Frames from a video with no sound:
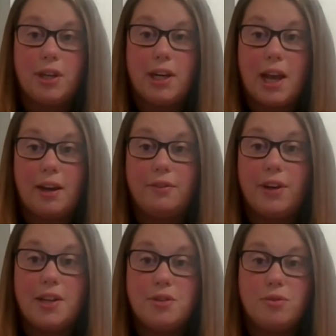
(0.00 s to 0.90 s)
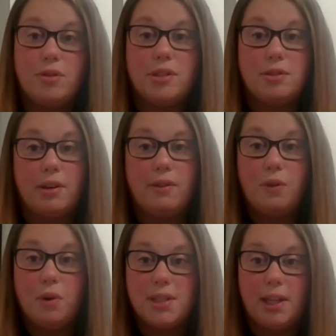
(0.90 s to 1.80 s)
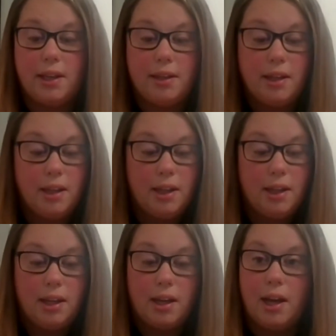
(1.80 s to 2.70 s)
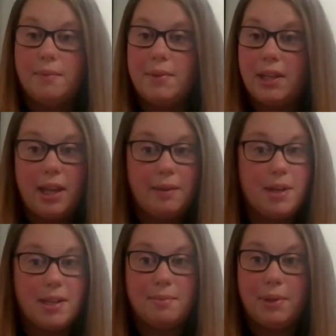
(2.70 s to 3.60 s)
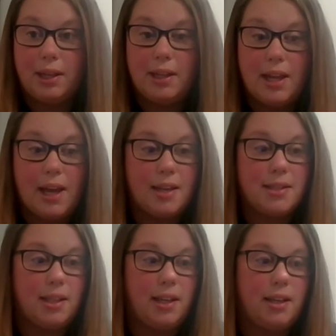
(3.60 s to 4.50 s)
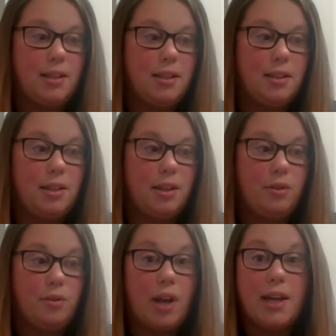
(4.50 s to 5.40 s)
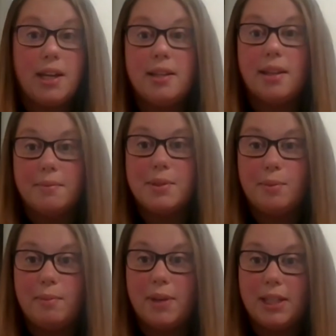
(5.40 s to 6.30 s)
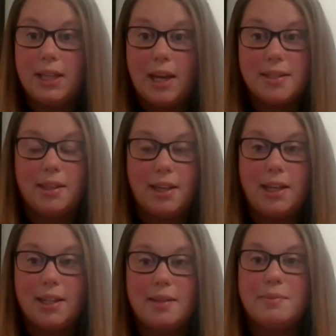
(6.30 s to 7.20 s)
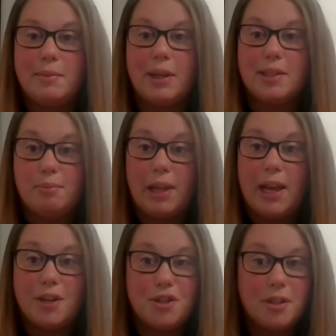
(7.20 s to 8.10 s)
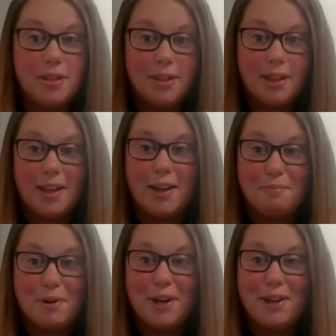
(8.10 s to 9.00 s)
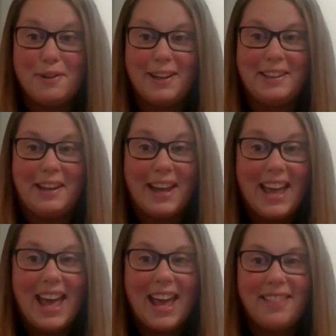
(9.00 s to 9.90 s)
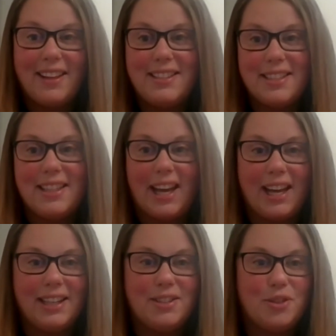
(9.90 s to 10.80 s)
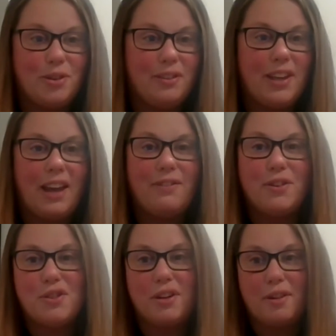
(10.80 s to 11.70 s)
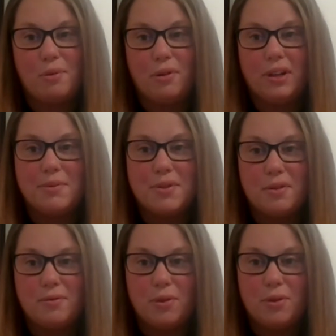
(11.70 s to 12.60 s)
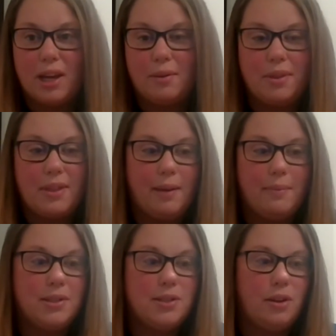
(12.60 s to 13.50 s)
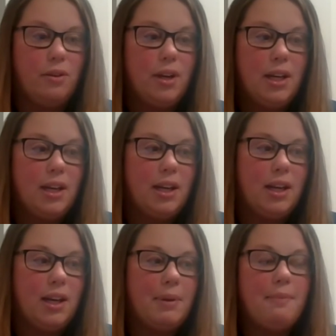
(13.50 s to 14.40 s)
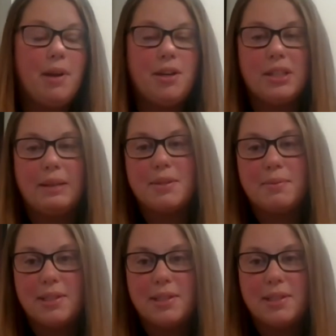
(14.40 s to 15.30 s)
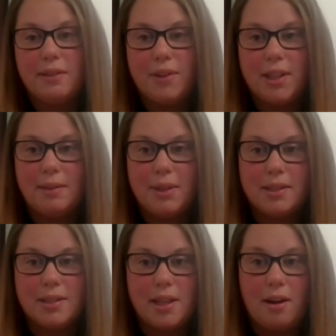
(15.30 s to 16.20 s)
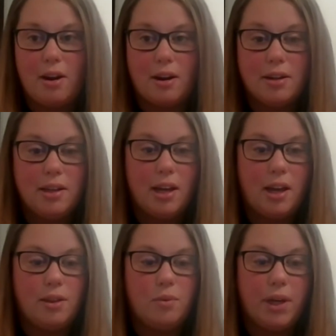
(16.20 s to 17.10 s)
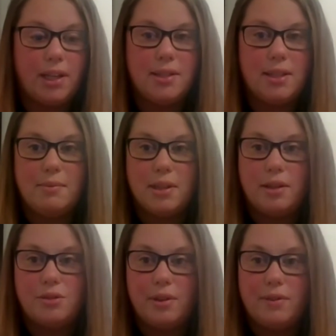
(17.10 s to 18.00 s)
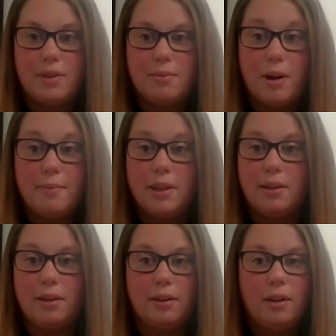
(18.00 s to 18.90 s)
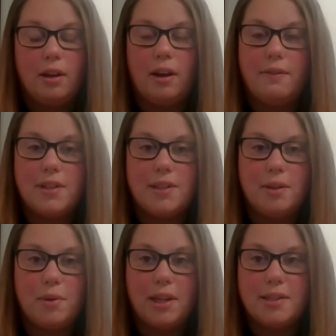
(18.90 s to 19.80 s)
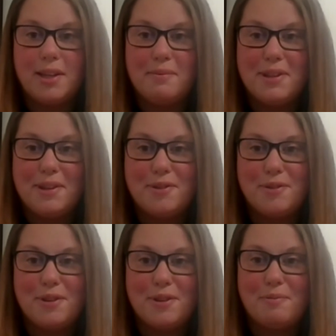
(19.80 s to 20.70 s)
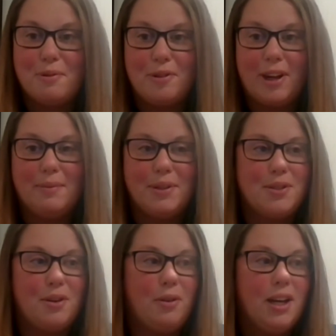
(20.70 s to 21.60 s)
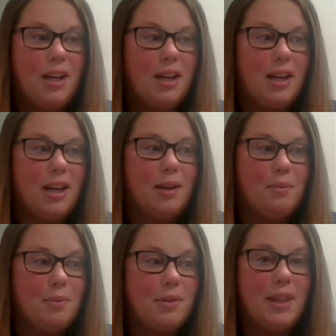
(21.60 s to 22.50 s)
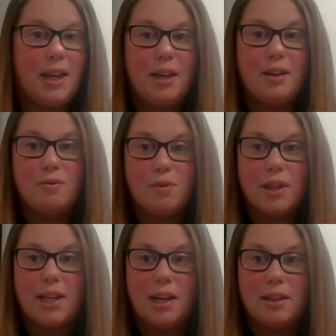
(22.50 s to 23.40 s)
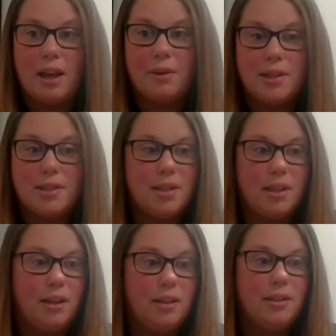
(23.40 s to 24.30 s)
out of high school in 2014, they came in as a big class, and, I needed them to be a big class and I needed them to make a splash pretty quickly. And they did that, and sort of the evolution of the program sort of rolled on with them. And so I mention them specifically because they are the winningest team in the history of the department. They're obviously the winningest team in the history of the program. And so they really allowed us to